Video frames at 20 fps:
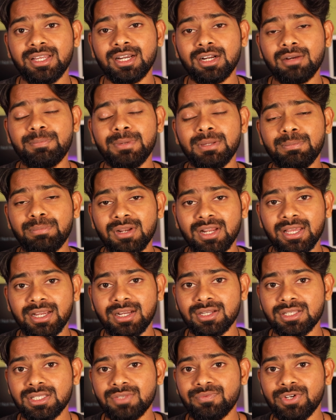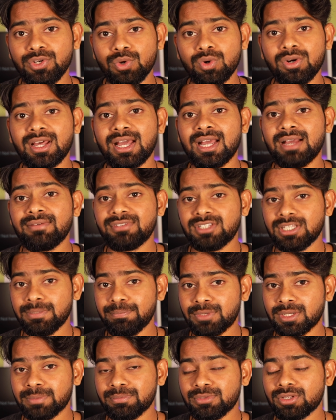young people like us, we don't have
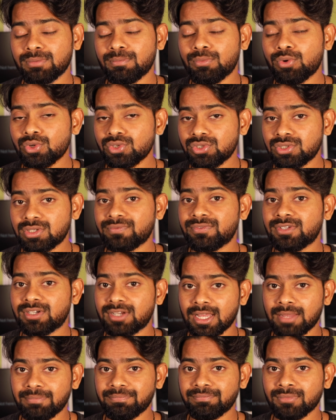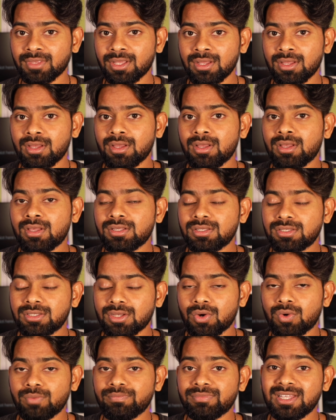symptoms most of the time.
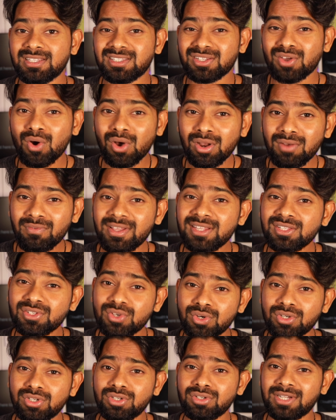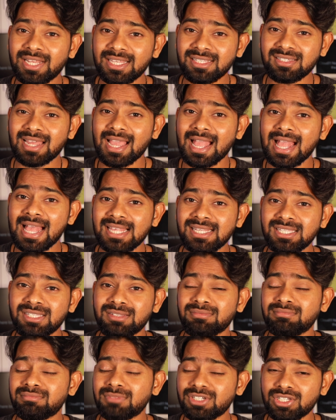So, it's always good to test
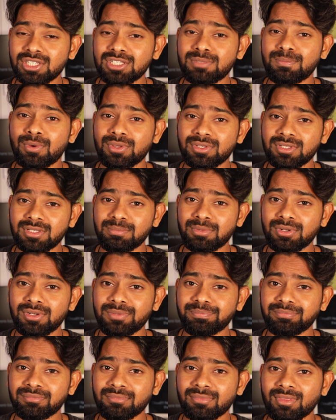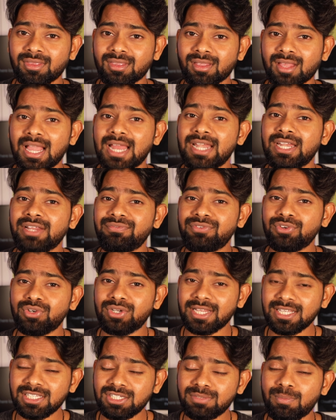as much as possible. And if you
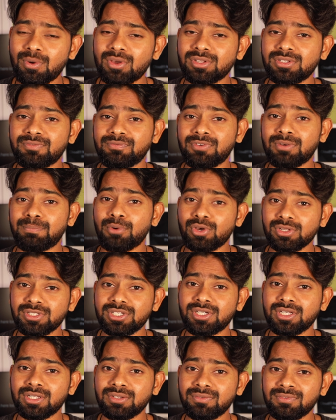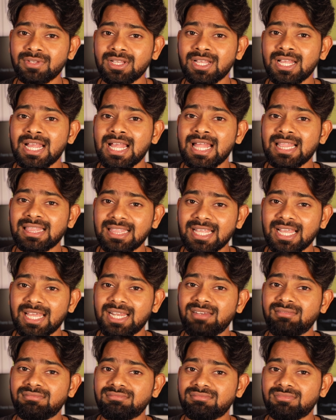test pos- for positive,
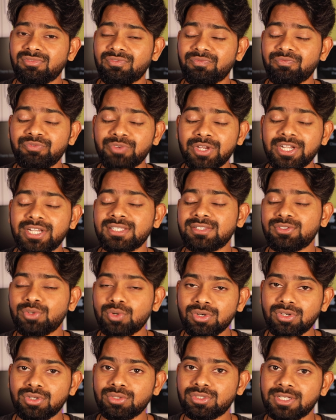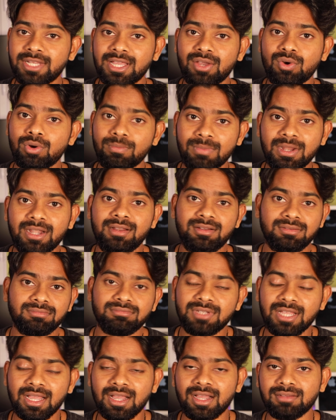then it is good to stay home and
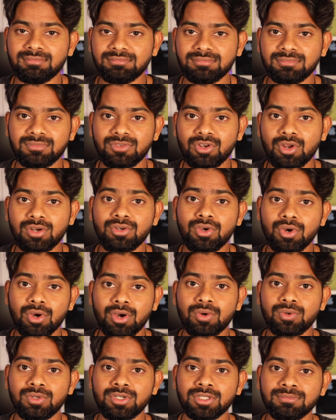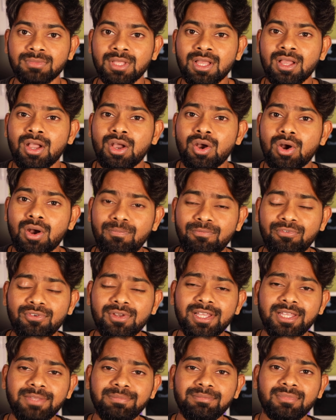yeah not go out
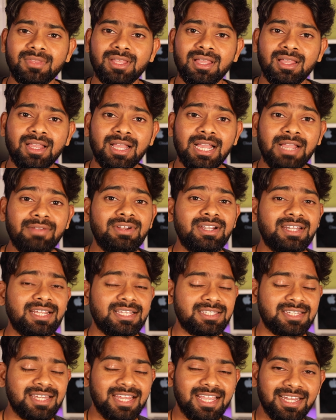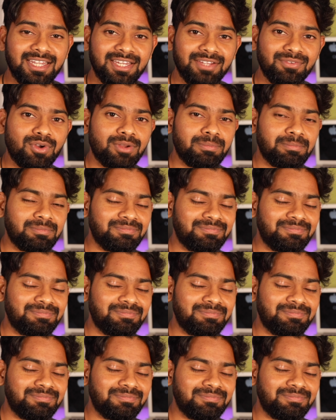hopefully i will test negative on